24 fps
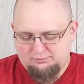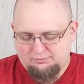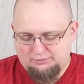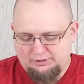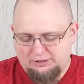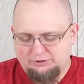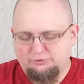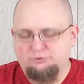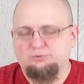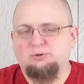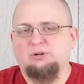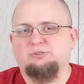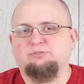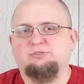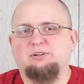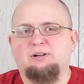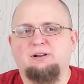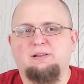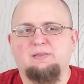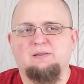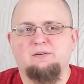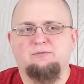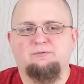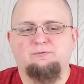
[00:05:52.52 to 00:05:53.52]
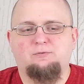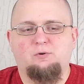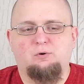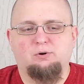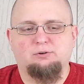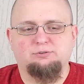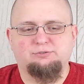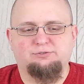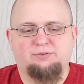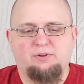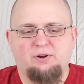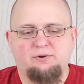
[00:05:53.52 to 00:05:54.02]
he trusted in the
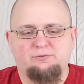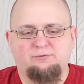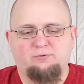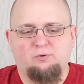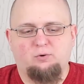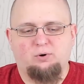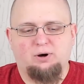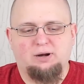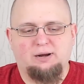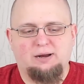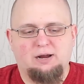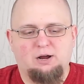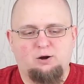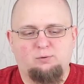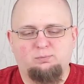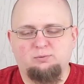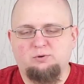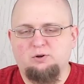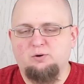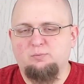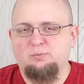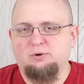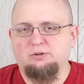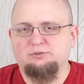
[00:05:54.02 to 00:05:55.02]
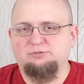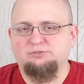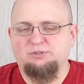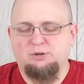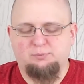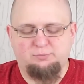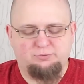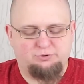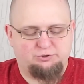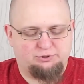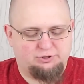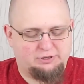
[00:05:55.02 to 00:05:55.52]
Force, therefore it helped him or
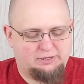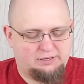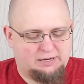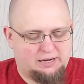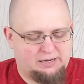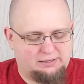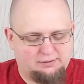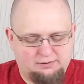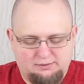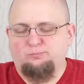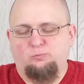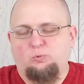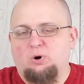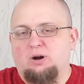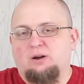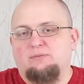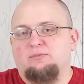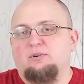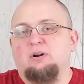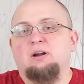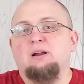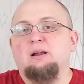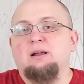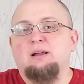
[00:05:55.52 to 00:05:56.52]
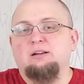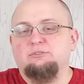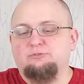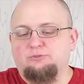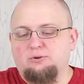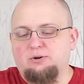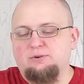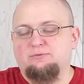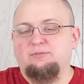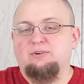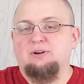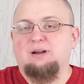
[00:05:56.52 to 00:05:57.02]
some shit. Whatever. It's
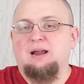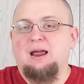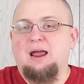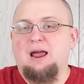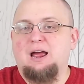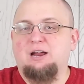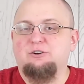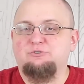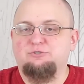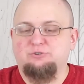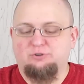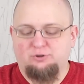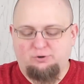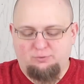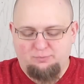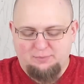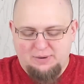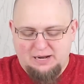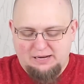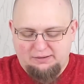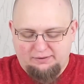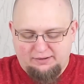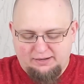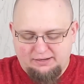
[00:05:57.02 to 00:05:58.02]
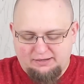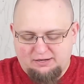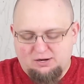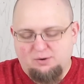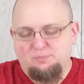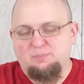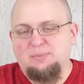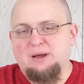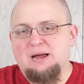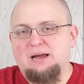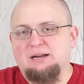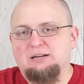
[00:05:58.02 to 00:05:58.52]
sort of an agile melee
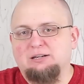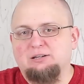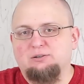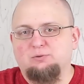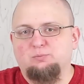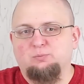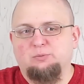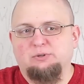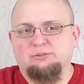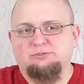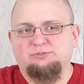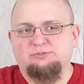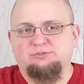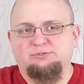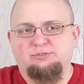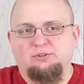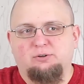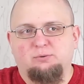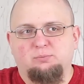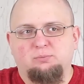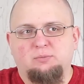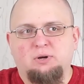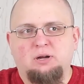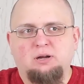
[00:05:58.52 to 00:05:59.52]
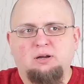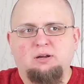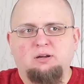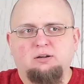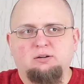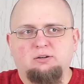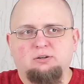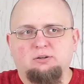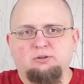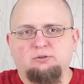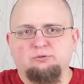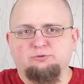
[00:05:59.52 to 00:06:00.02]
combatant with some
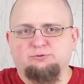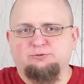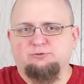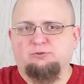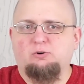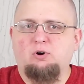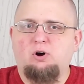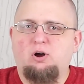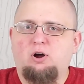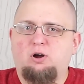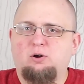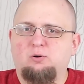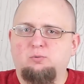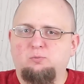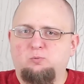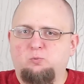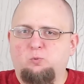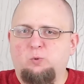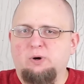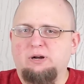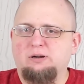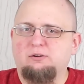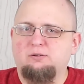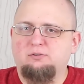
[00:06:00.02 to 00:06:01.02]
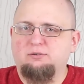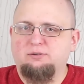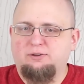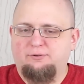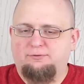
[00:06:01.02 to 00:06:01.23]
strong will